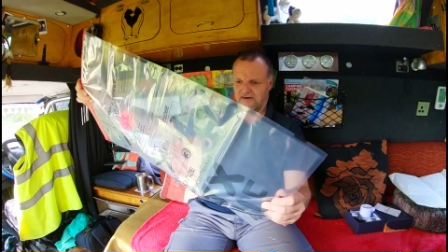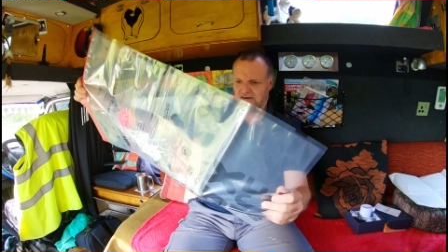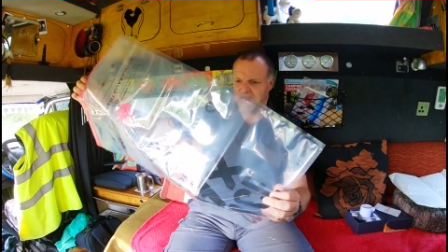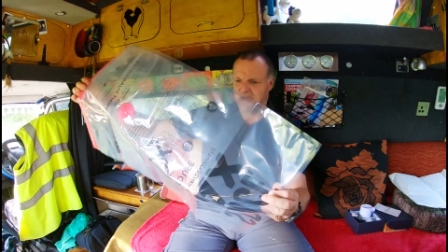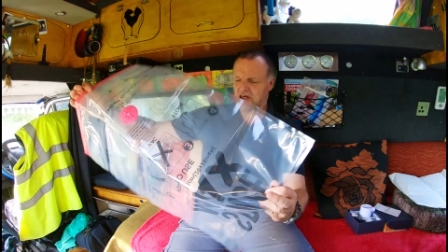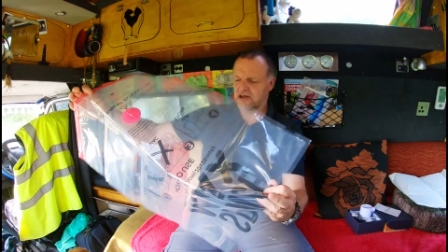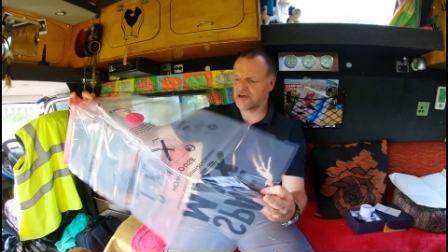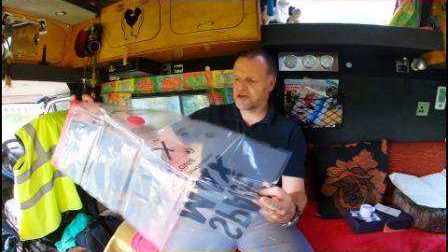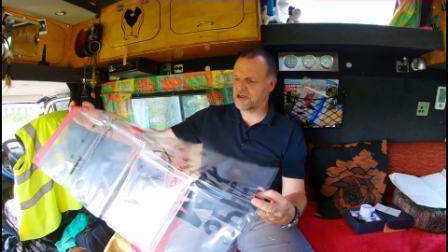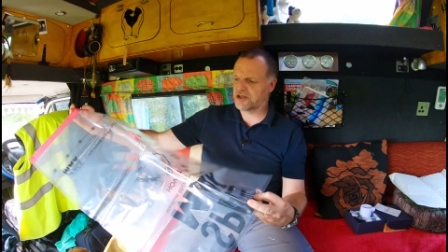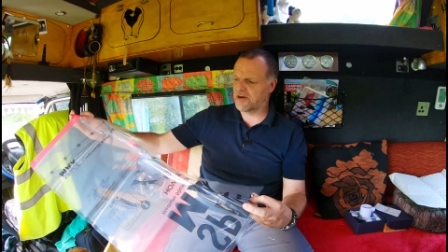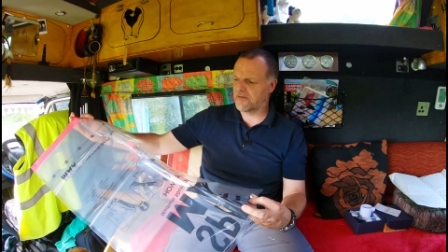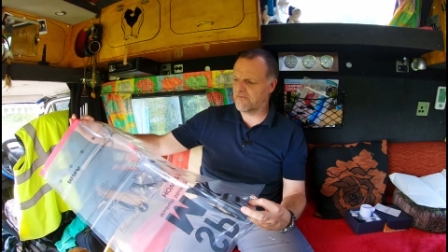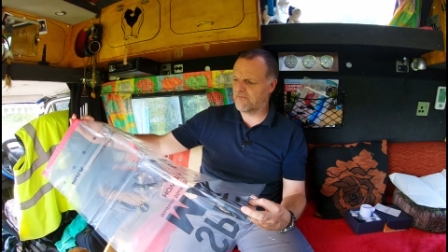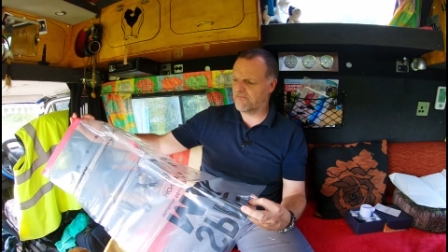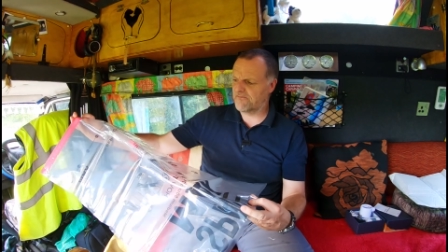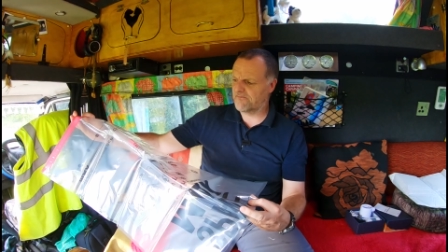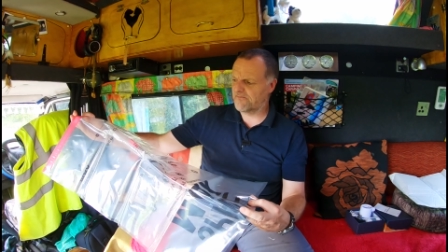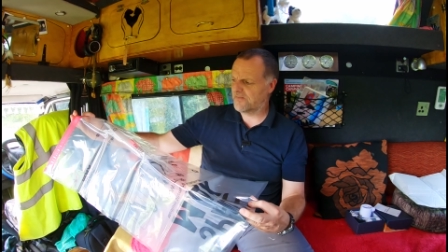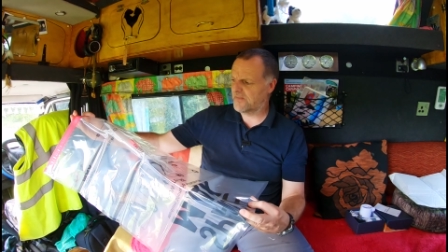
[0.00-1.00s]
That's
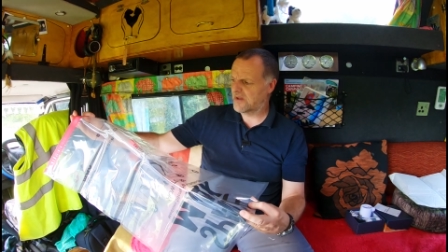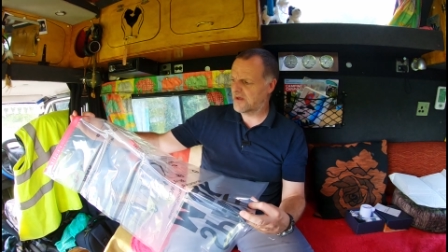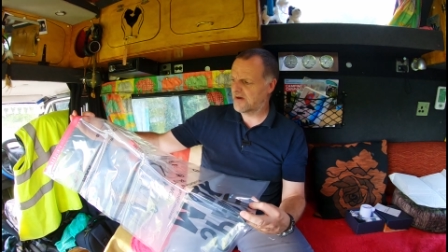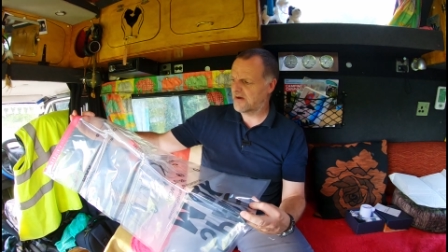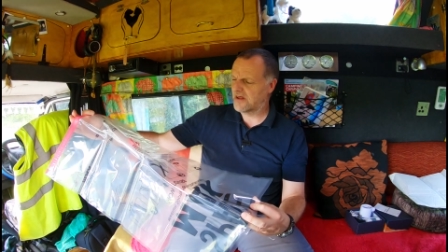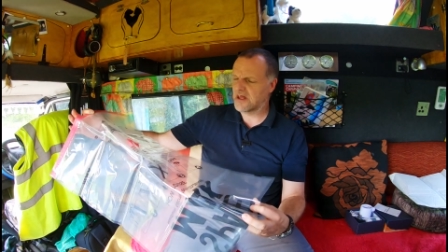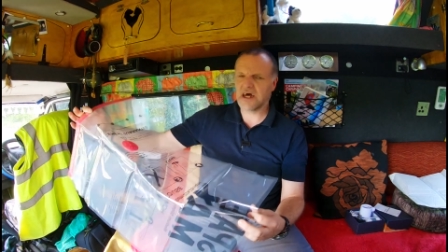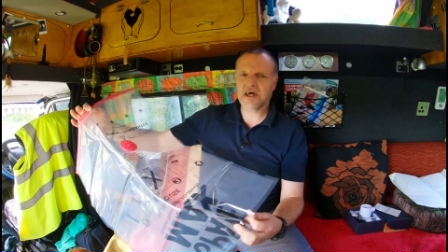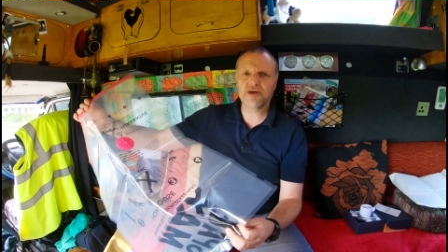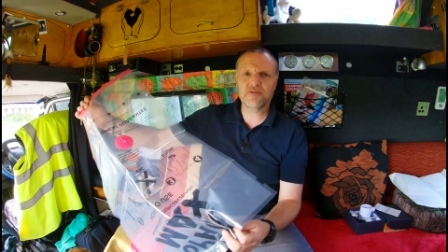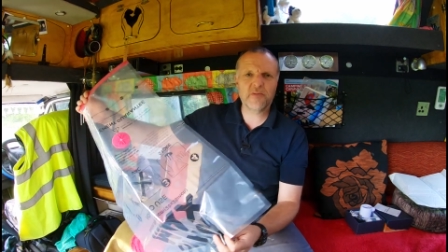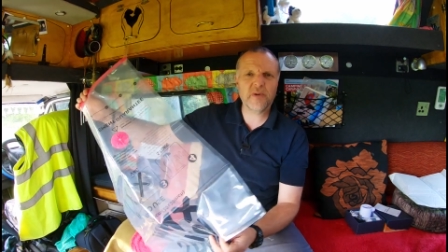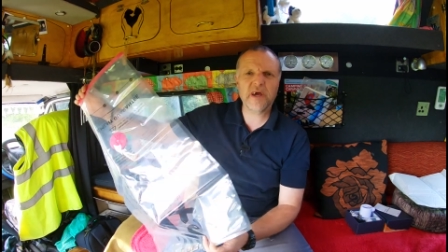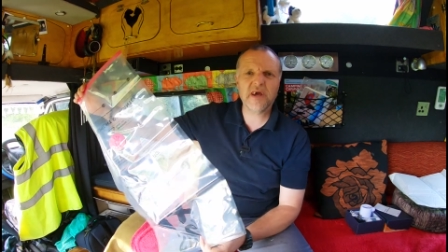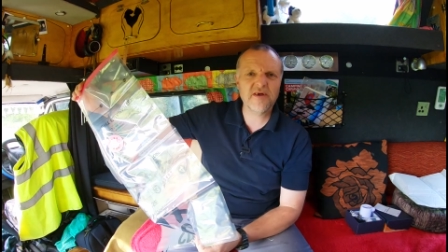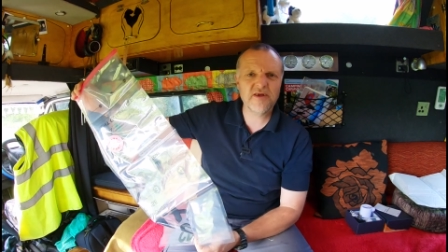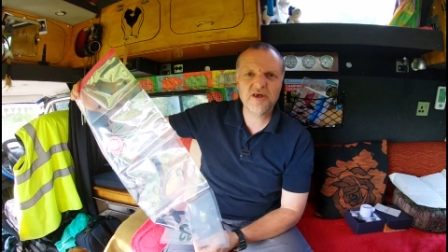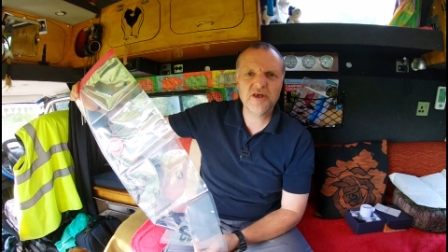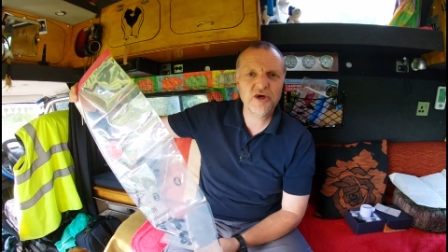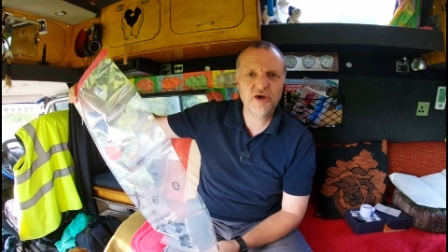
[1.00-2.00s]

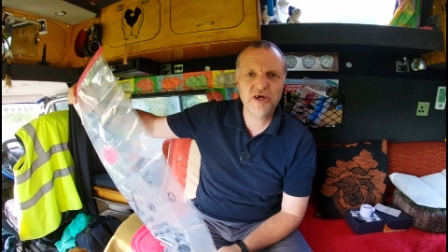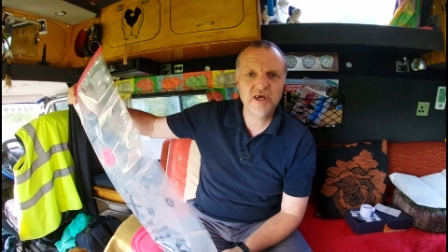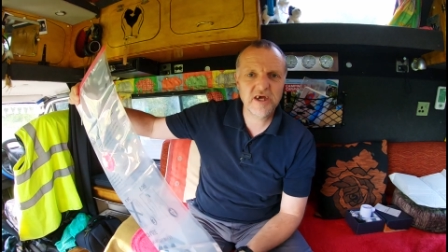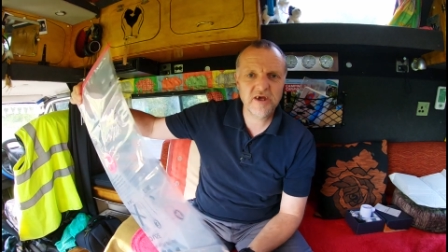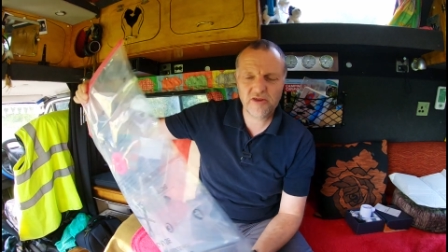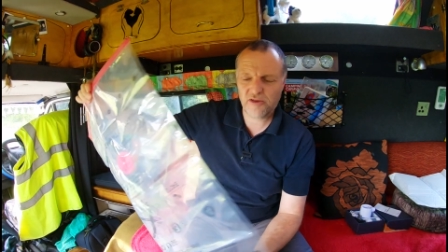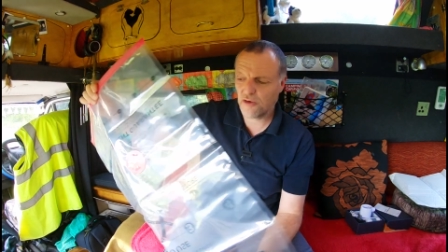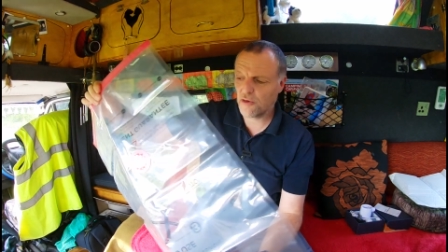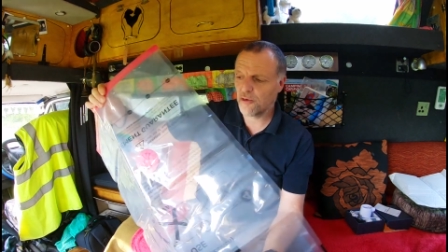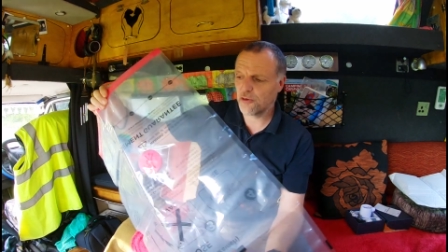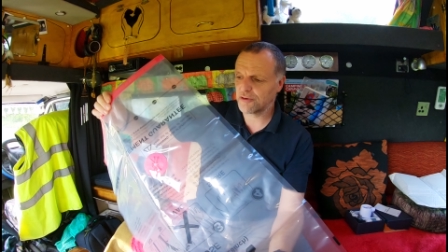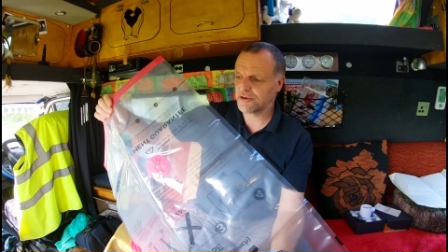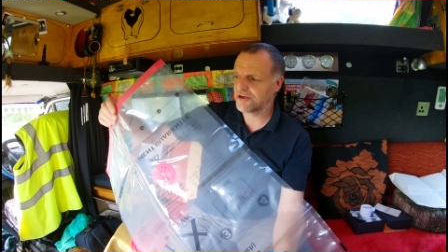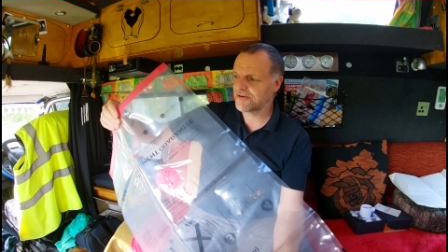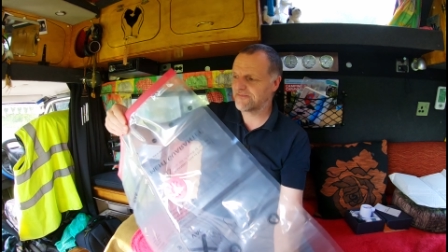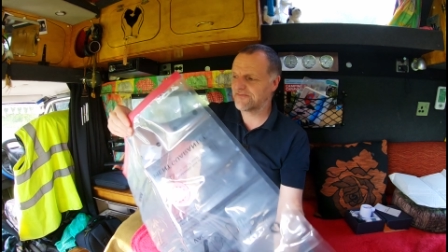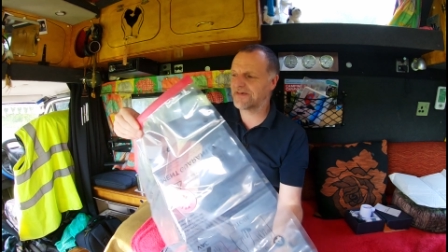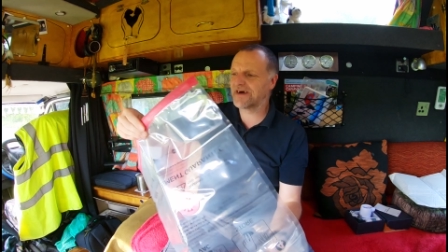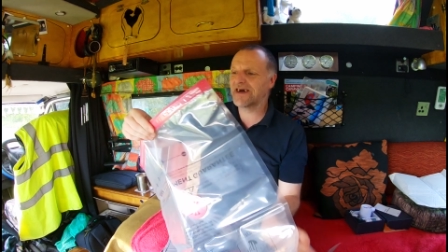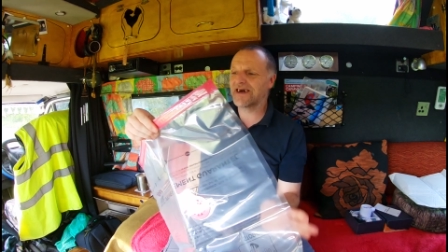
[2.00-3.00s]
bigger than I thought.
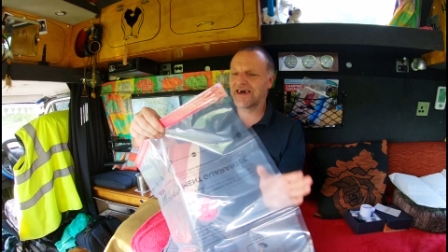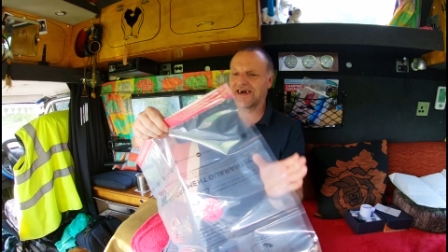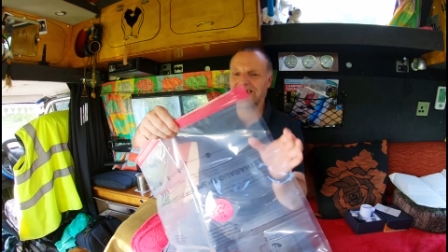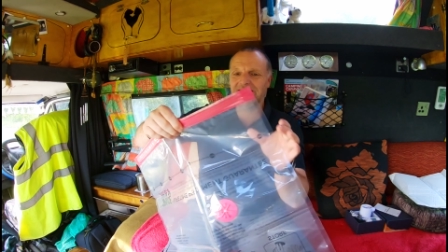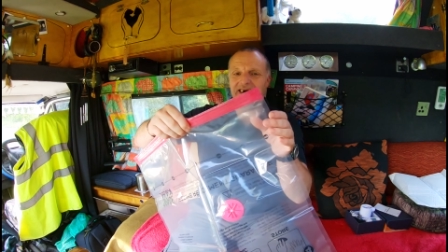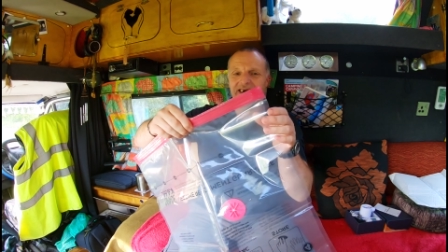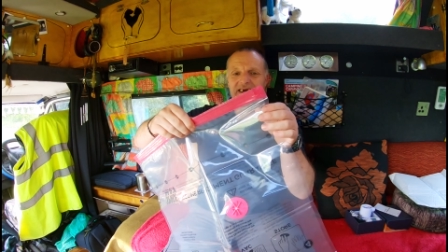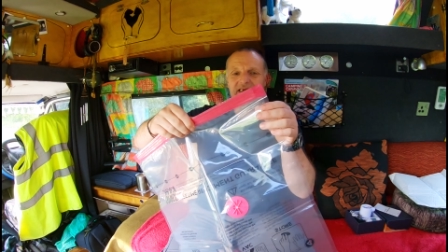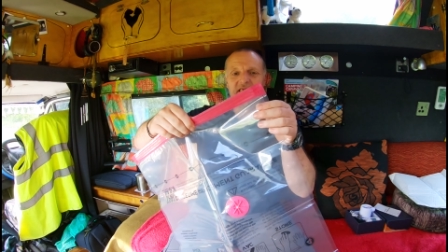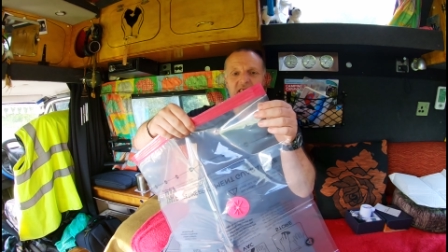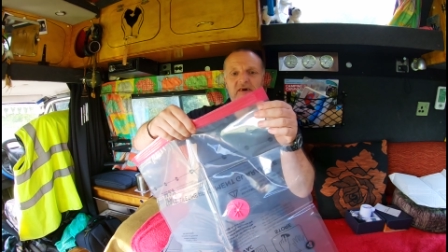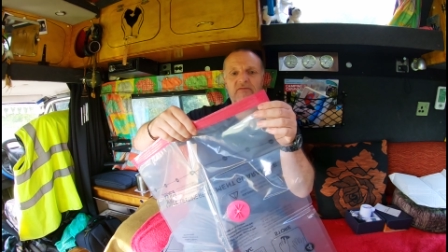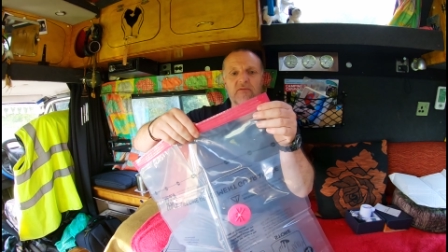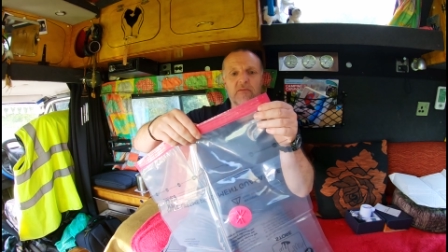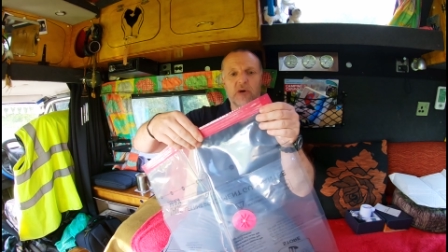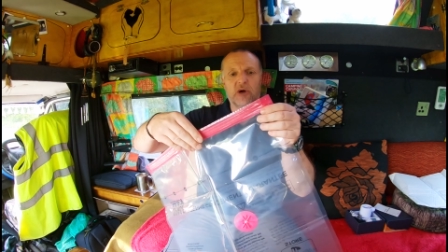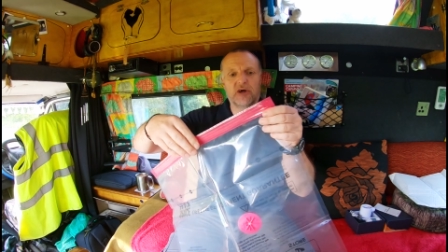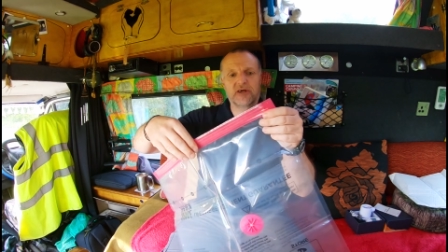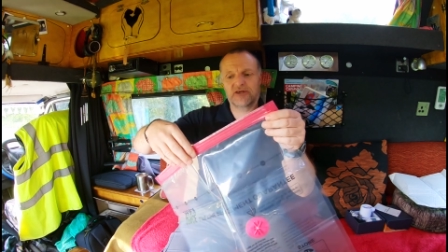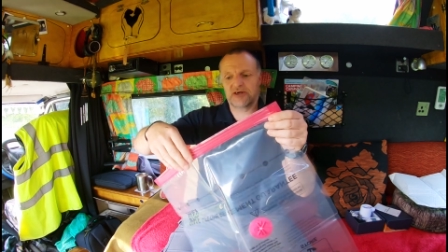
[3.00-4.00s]
Never
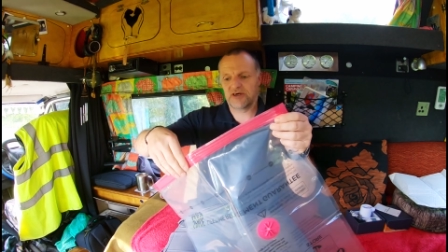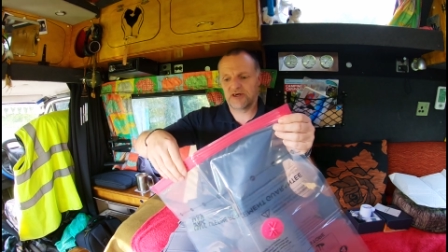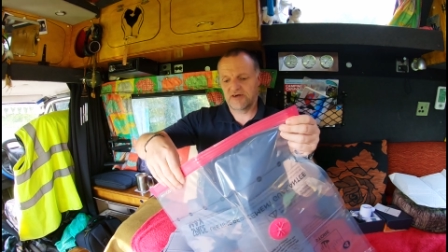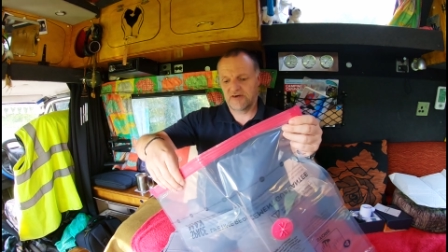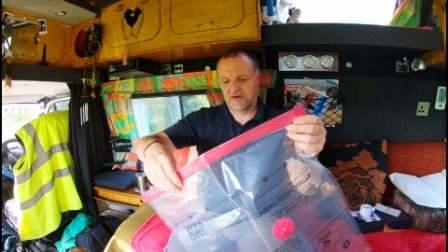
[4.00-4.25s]
mind.